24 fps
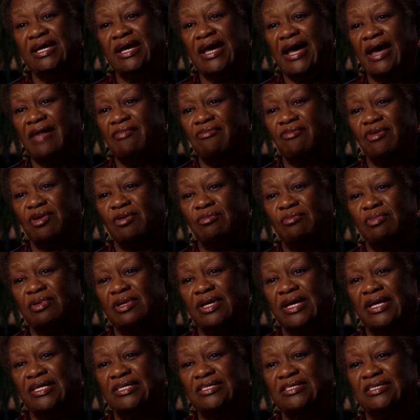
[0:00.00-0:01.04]
gathering
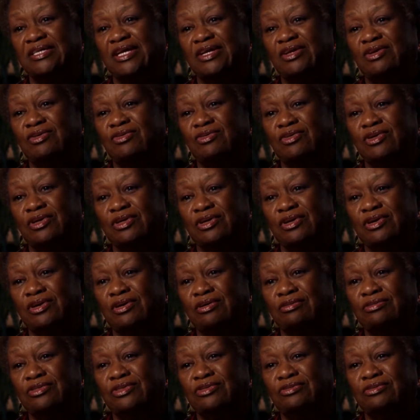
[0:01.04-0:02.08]
place that you could
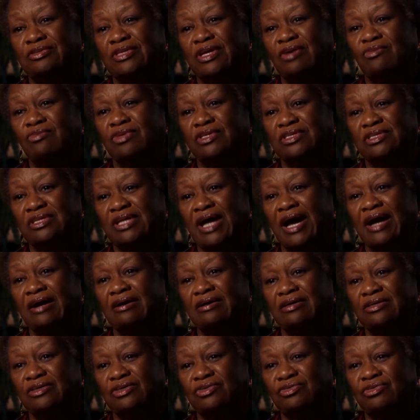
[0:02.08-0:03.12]
go to that was
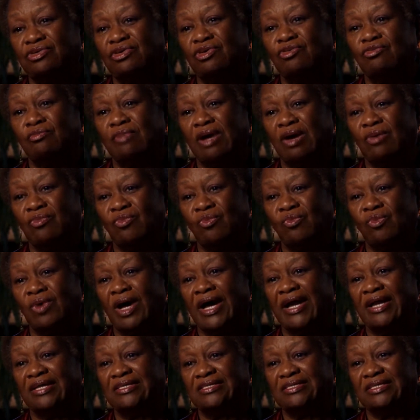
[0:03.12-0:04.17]
not controlled by
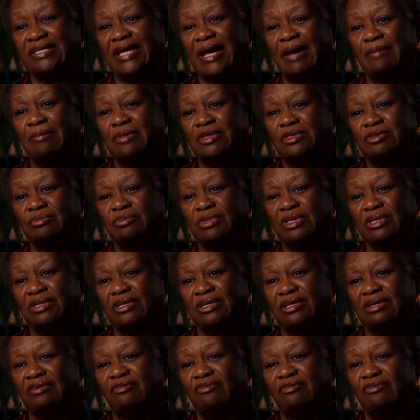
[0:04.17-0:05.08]
white establishment.